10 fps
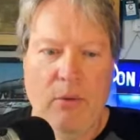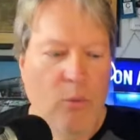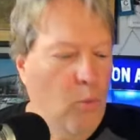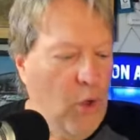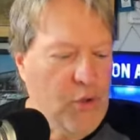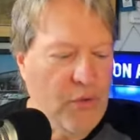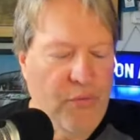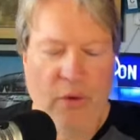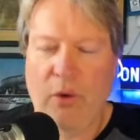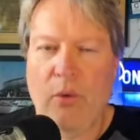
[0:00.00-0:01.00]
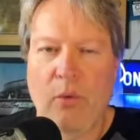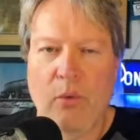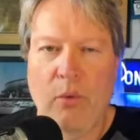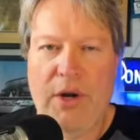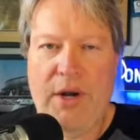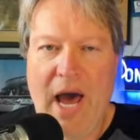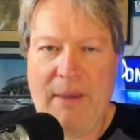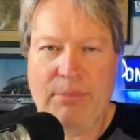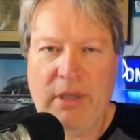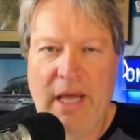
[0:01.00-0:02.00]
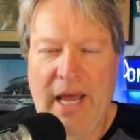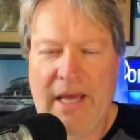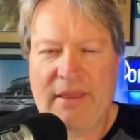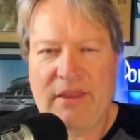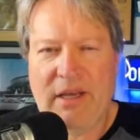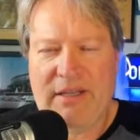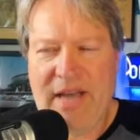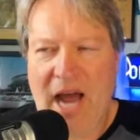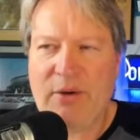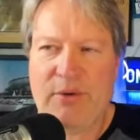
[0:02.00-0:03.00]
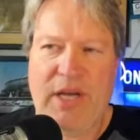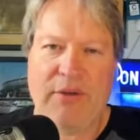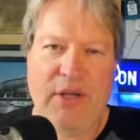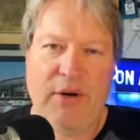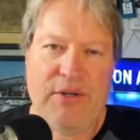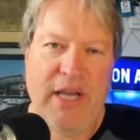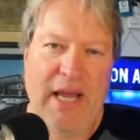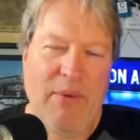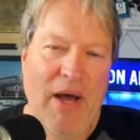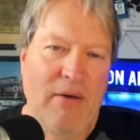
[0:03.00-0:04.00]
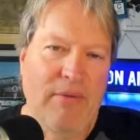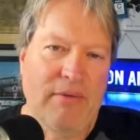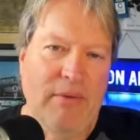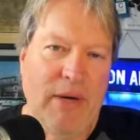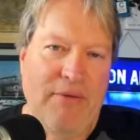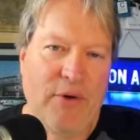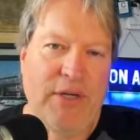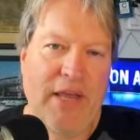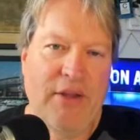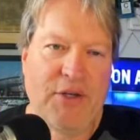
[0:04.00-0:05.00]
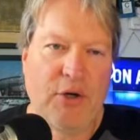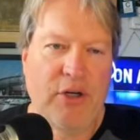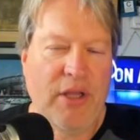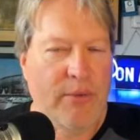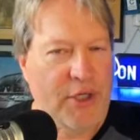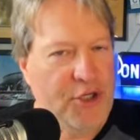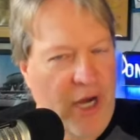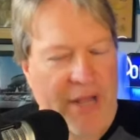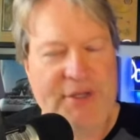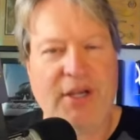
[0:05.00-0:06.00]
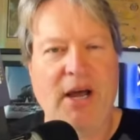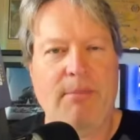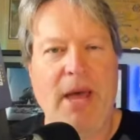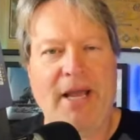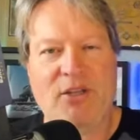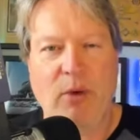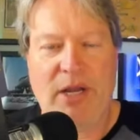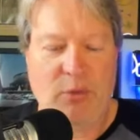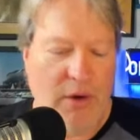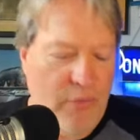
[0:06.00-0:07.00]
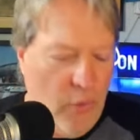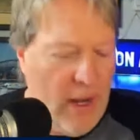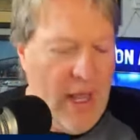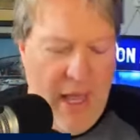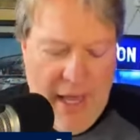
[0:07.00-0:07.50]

Woodruff would not play. The doctors out there say, well, when he first had the surgery, there was a chance he'd come back at 2024.